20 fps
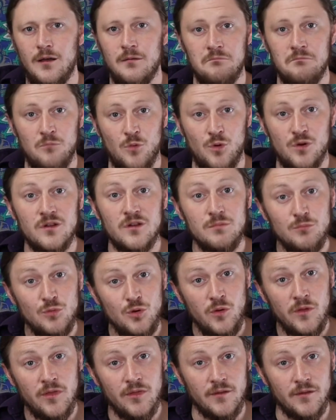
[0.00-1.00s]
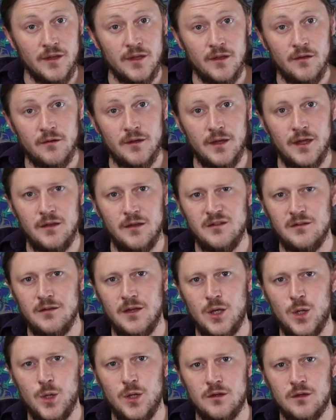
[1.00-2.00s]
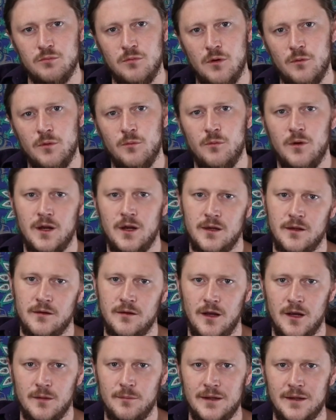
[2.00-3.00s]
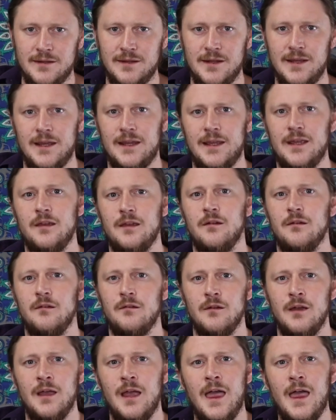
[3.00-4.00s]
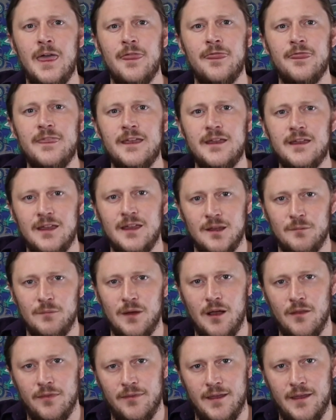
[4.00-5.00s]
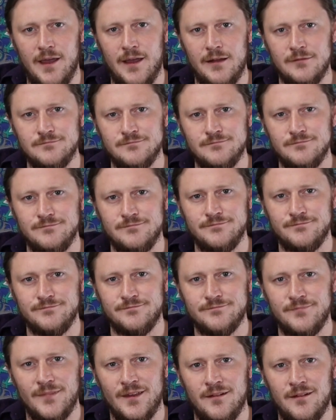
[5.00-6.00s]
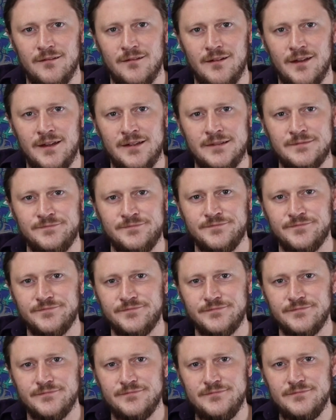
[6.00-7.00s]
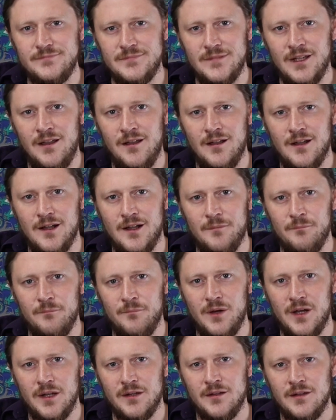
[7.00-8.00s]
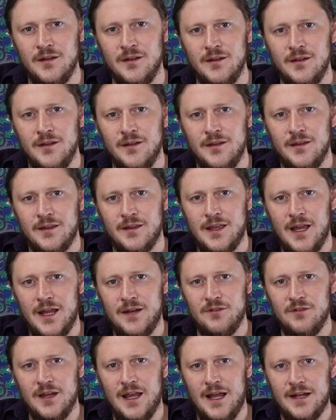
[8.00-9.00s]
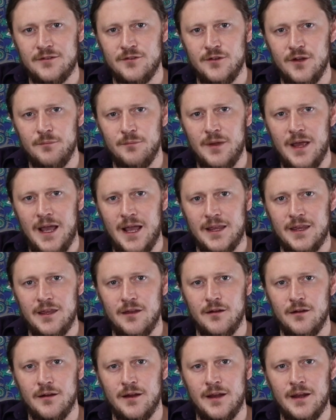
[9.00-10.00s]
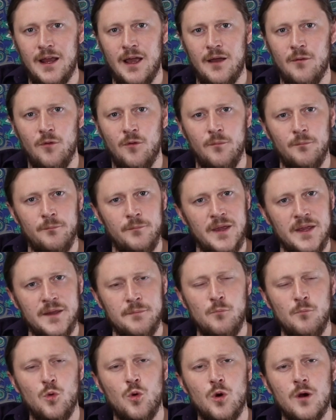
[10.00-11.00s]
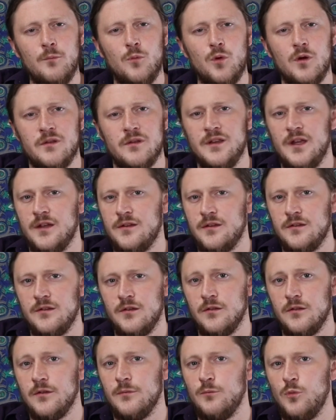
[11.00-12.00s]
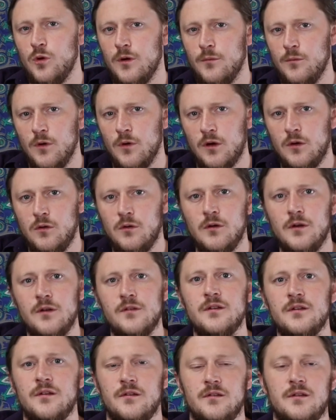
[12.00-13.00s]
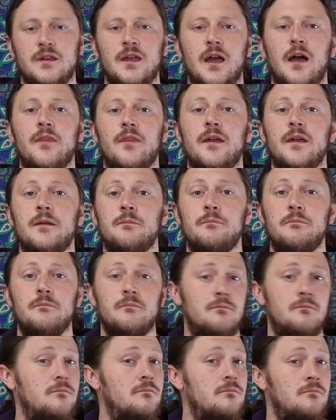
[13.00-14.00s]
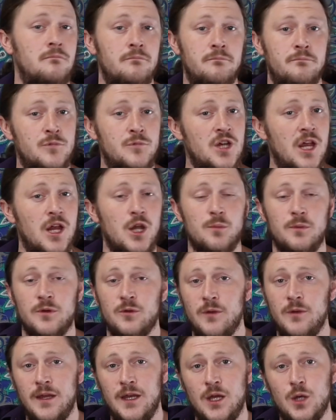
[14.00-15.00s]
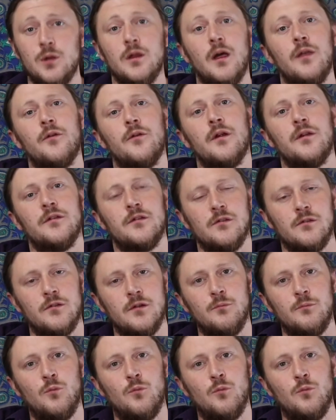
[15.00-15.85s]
more smoothly. Okay, so that's just what we wanted to talk about today, get you thinking about that. All right, but kind of a lot to unpack here, and I will make more and more sense as you learn more and more chords and see how they change between each other as you learn